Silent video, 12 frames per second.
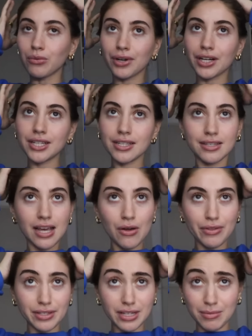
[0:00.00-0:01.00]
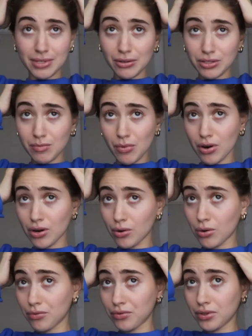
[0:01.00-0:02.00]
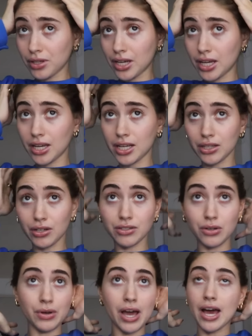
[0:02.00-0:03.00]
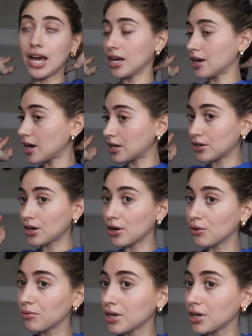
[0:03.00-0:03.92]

We're gonna see how this comes out tomorrow. Hopefully it looks okay. I don't know.